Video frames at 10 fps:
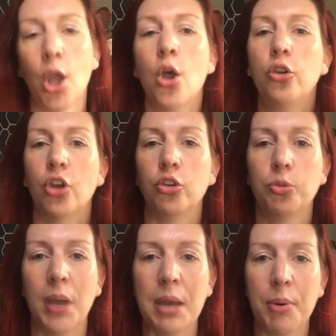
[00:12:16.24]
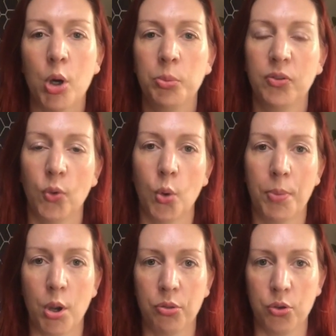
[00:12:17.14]
So spare bulbs for
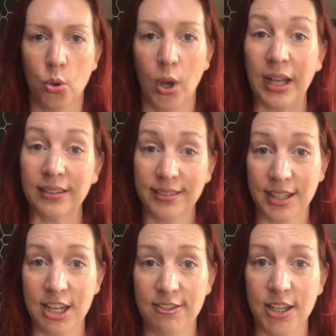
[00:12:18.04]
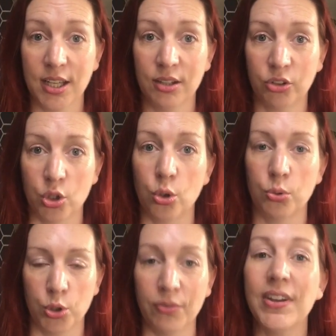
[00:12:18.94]
both your exterior, so
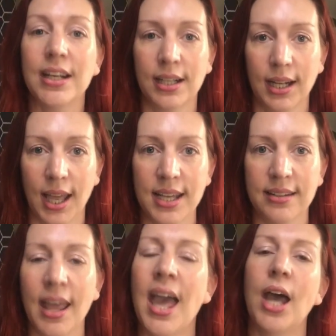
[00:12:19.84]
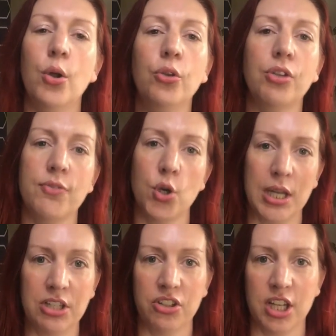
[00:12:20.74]
your vehicle lights, and also for your
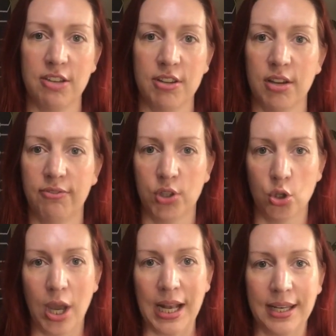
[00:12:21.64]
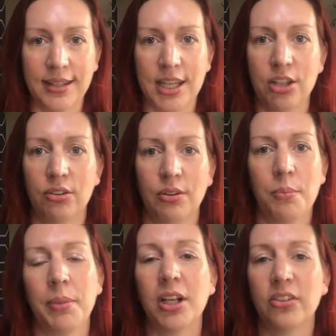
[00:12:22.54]
interior for your LEDs,
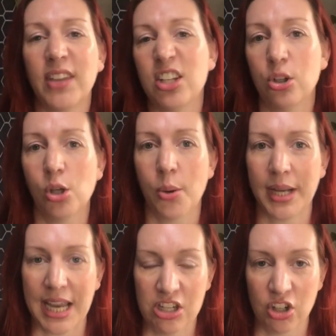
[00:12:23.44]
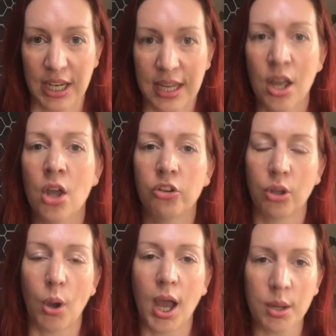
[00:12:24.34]
because they do go occasionally.
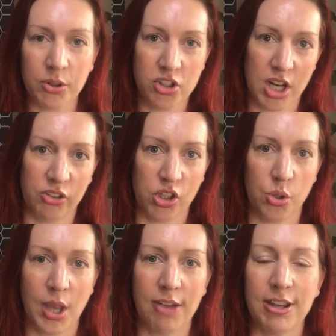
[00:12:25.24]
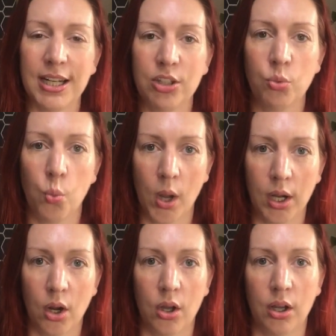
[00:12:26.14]
So I would suggest that you carry at least one
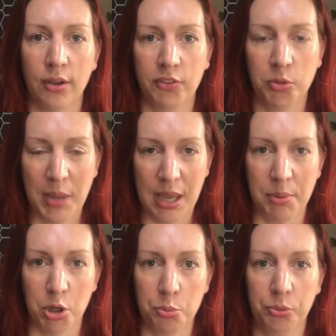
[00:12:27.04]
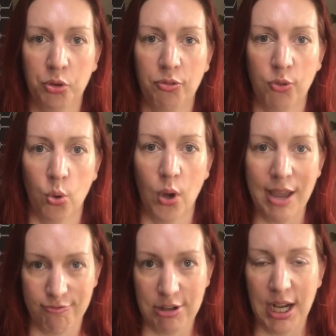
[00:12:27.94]
lot of spare bulbs for
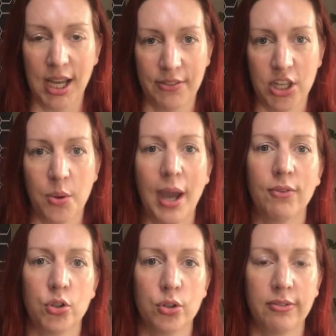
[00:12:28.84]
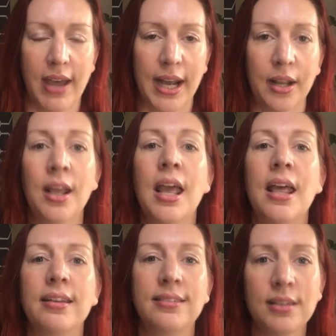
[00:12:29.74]
every light that you have on your van.
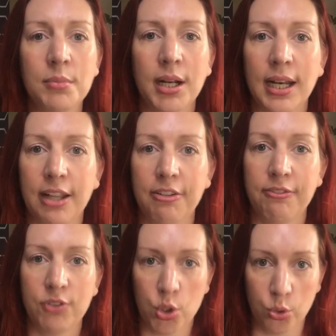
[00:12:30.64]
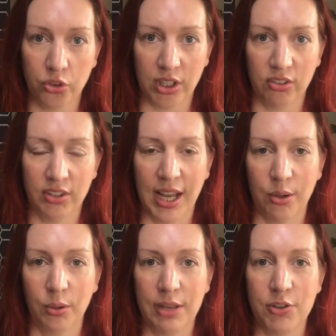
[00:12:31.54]
Similarly, fuses. Now,
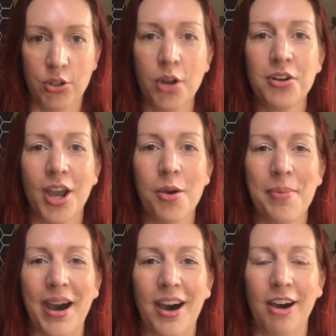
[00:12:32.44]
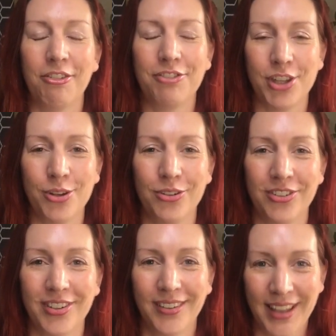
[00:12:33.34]
if you don't know about our
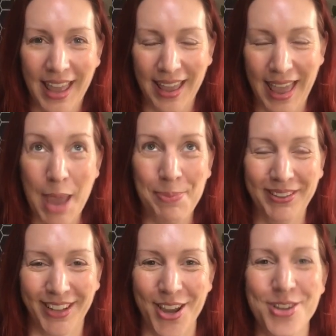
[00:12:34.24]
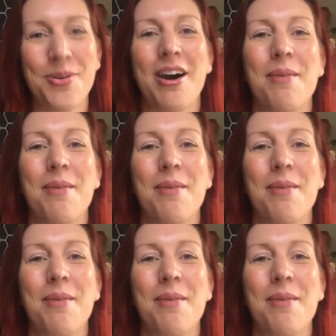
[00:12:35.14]
fuse episode where our